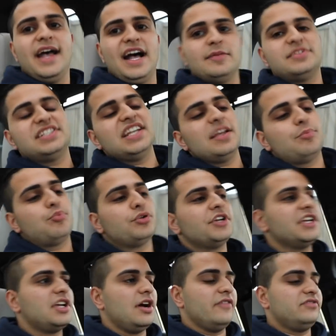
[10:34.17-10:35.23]
I'm sitting
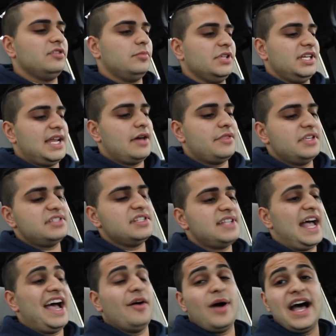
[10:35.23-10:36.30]
pretty comfortably. Now, this is how